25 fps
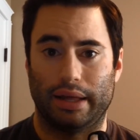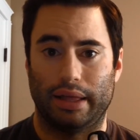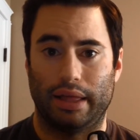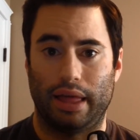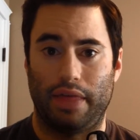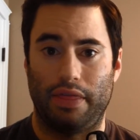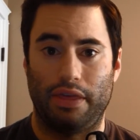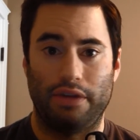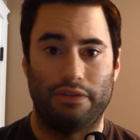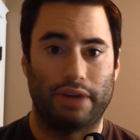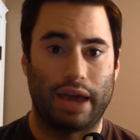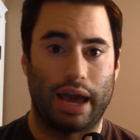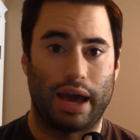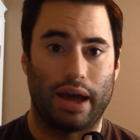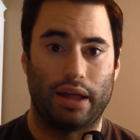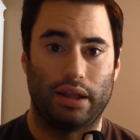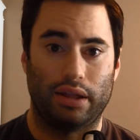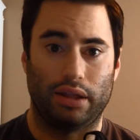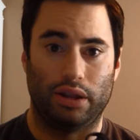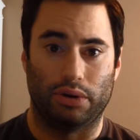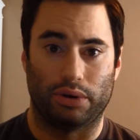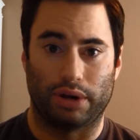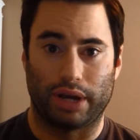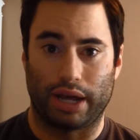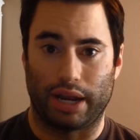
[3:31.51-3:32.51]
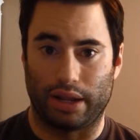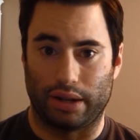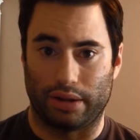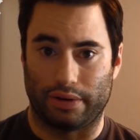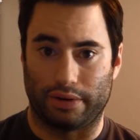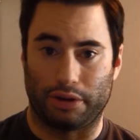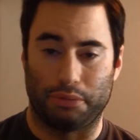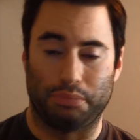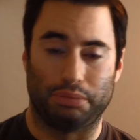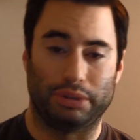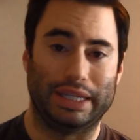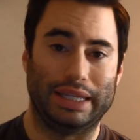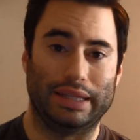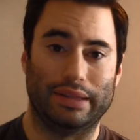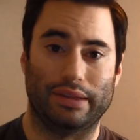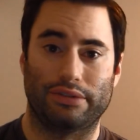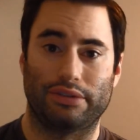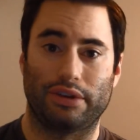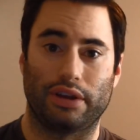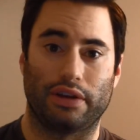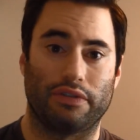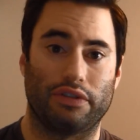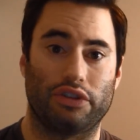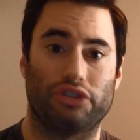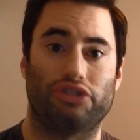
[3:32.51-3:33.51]
and they've got kind of a complete
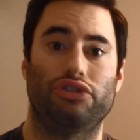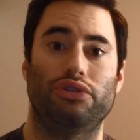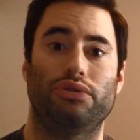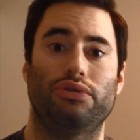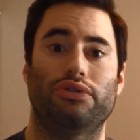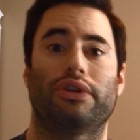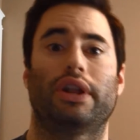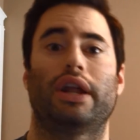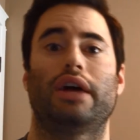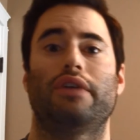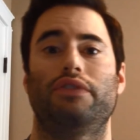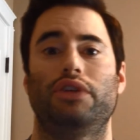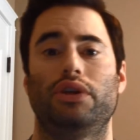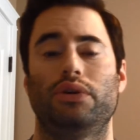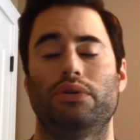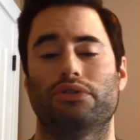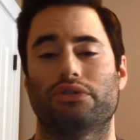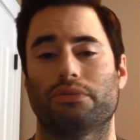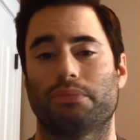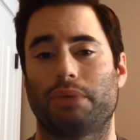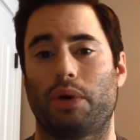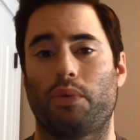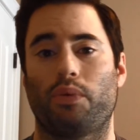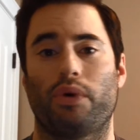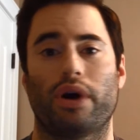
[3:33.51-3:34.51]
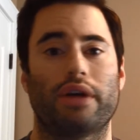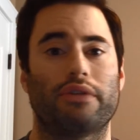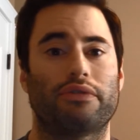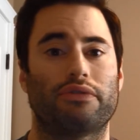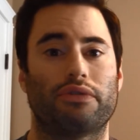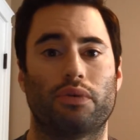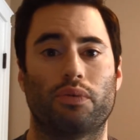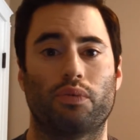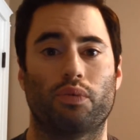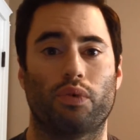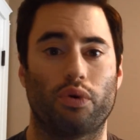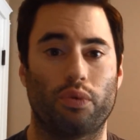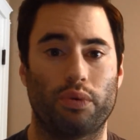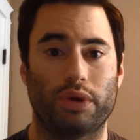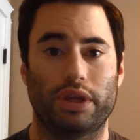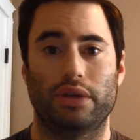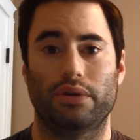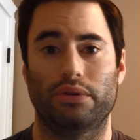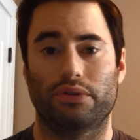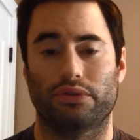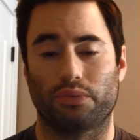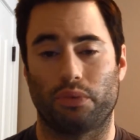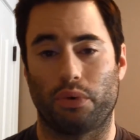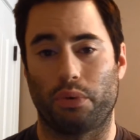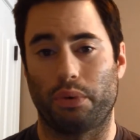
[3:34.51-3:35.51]
listing of the shoes that I've used and my wife and what we
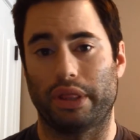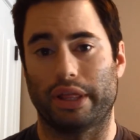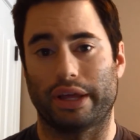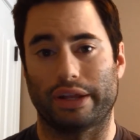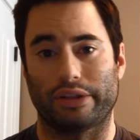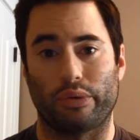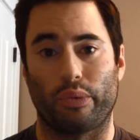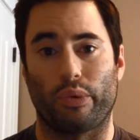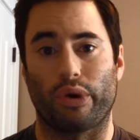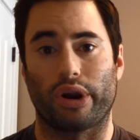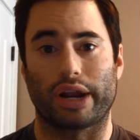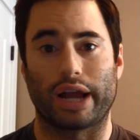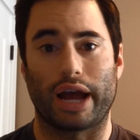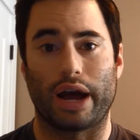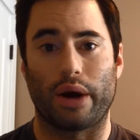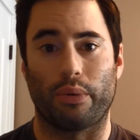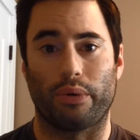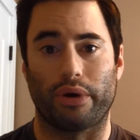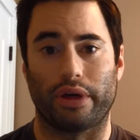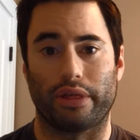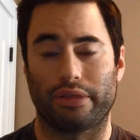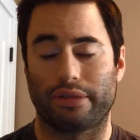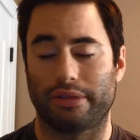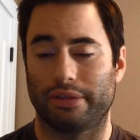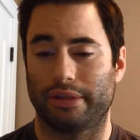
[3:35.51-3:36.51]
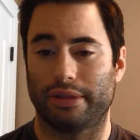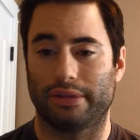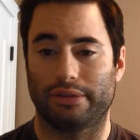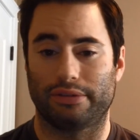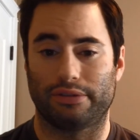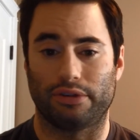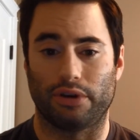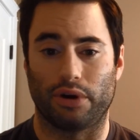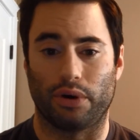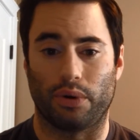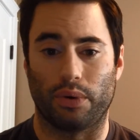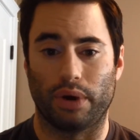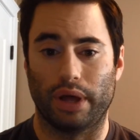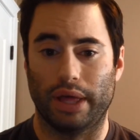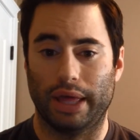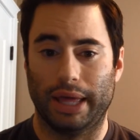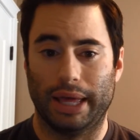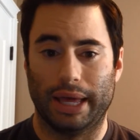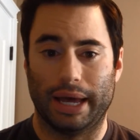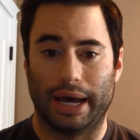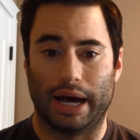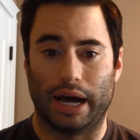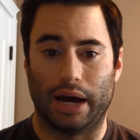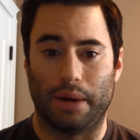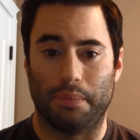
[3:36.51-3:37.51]
use and what we like to work out with. So
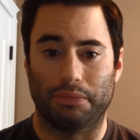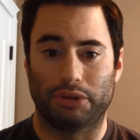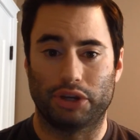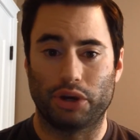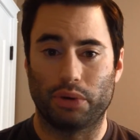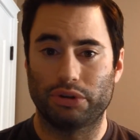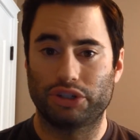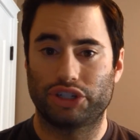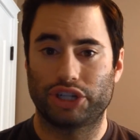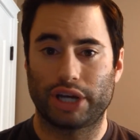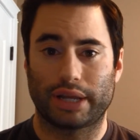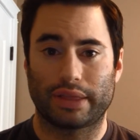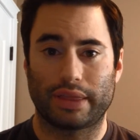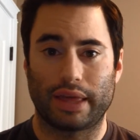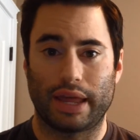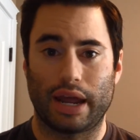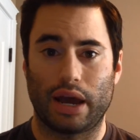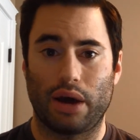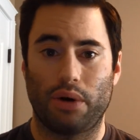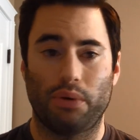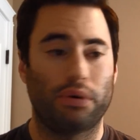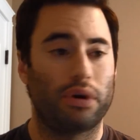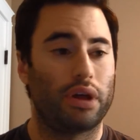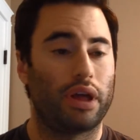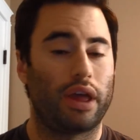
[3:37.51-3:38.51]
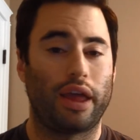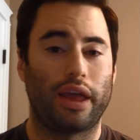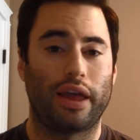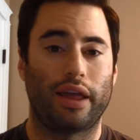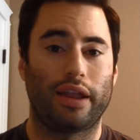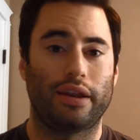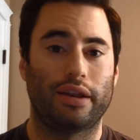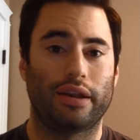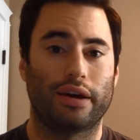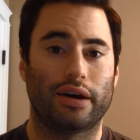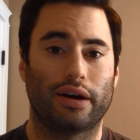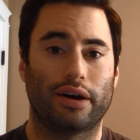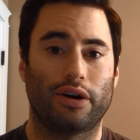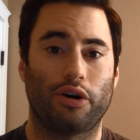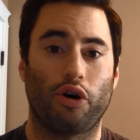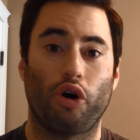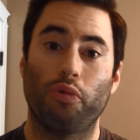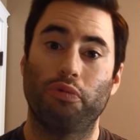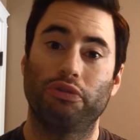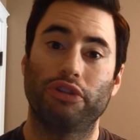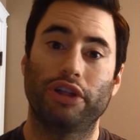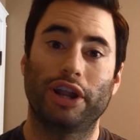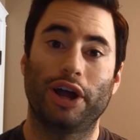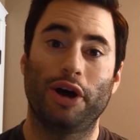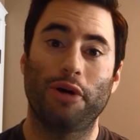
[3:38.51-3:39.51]
go and check that out, and
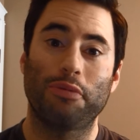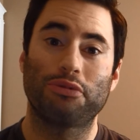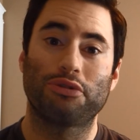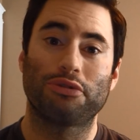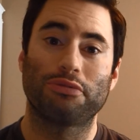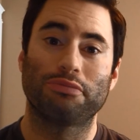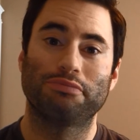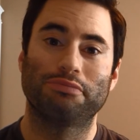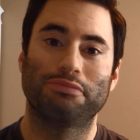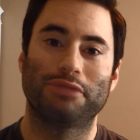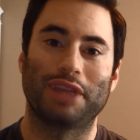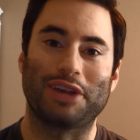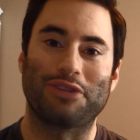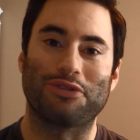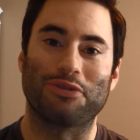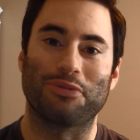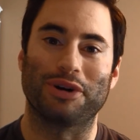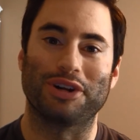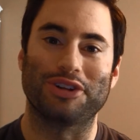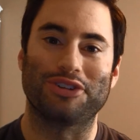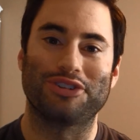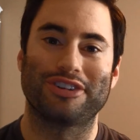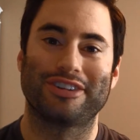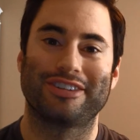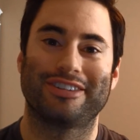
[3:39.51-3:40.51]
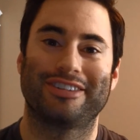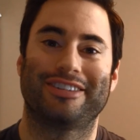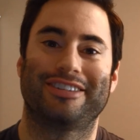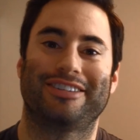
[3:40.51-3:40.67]
hopefully it helps. Thanks so much.